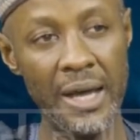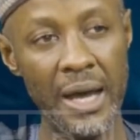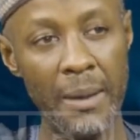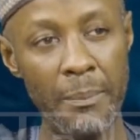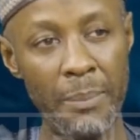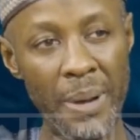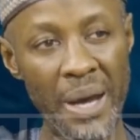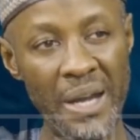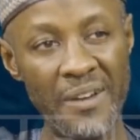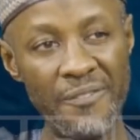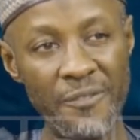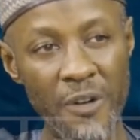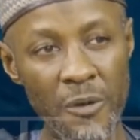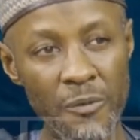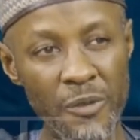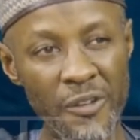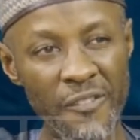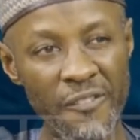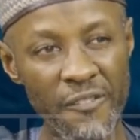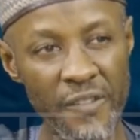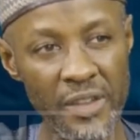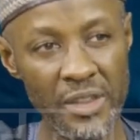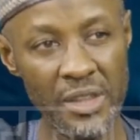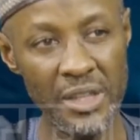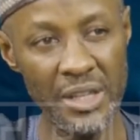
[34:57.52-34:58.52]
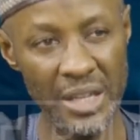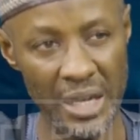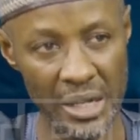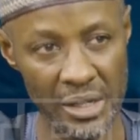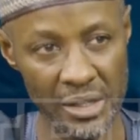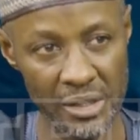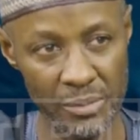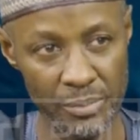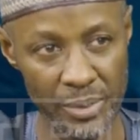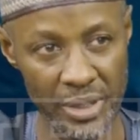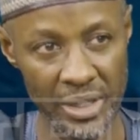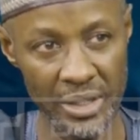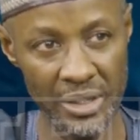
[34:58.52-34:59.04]
Mm. Apart from the physical
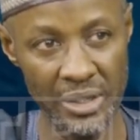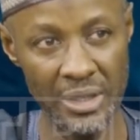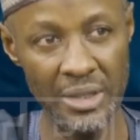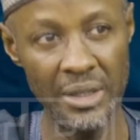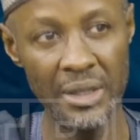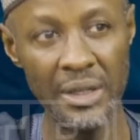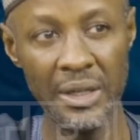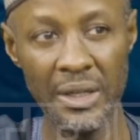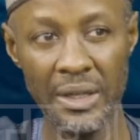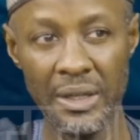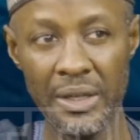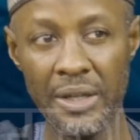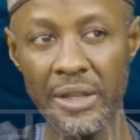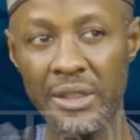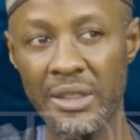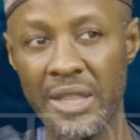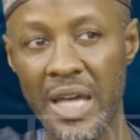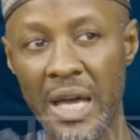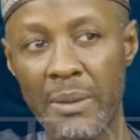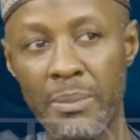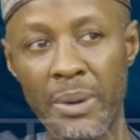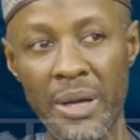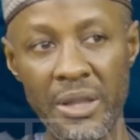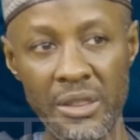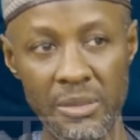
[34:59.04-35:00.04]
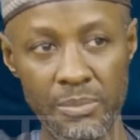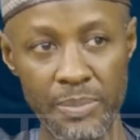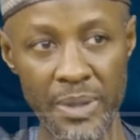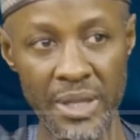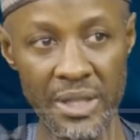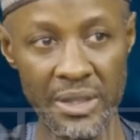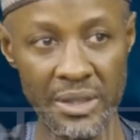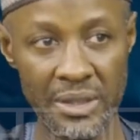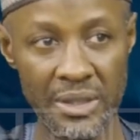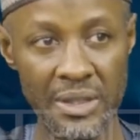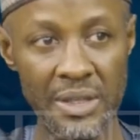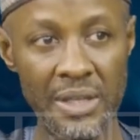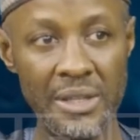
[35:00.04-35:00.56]
space, mm. the
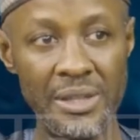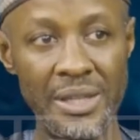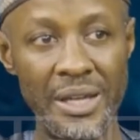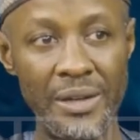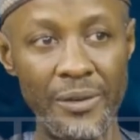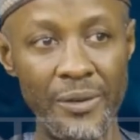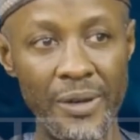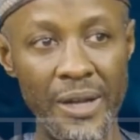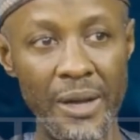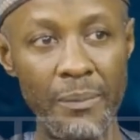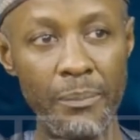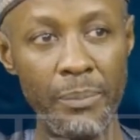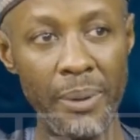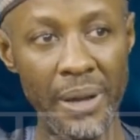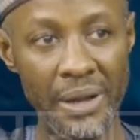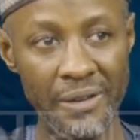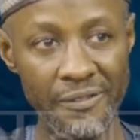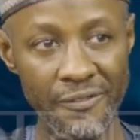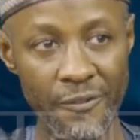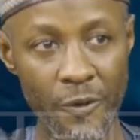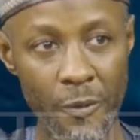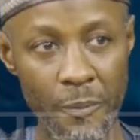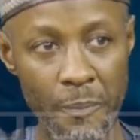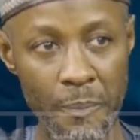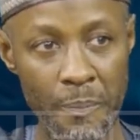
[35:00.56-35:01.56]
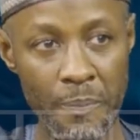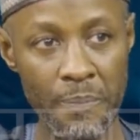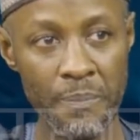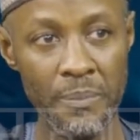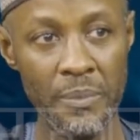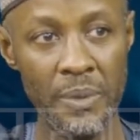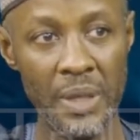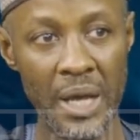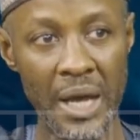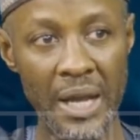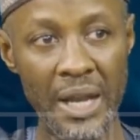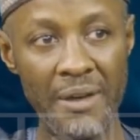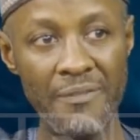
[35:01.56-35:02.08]
cyberspace is another platform.
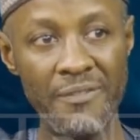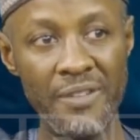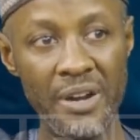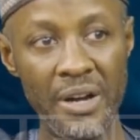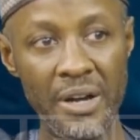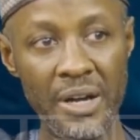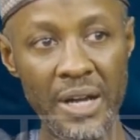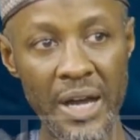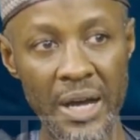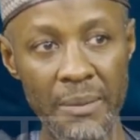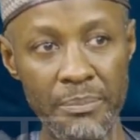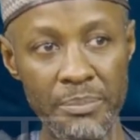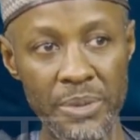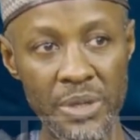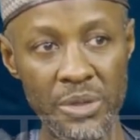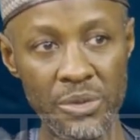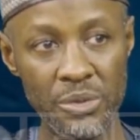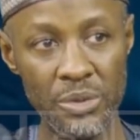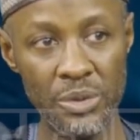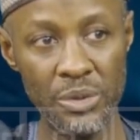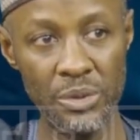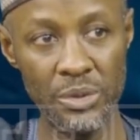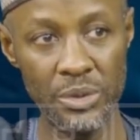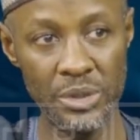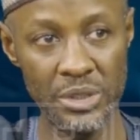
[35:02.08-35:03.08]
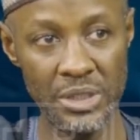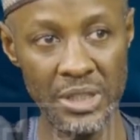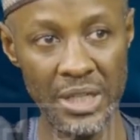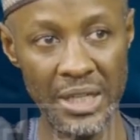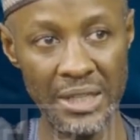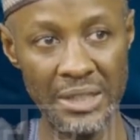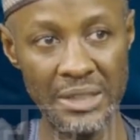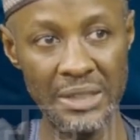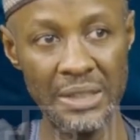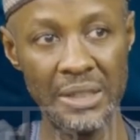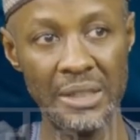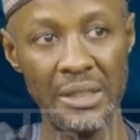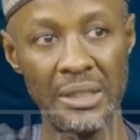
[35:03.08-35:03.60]
Mm. And I'm very happy to note
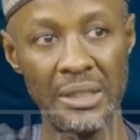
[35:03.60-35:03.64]
that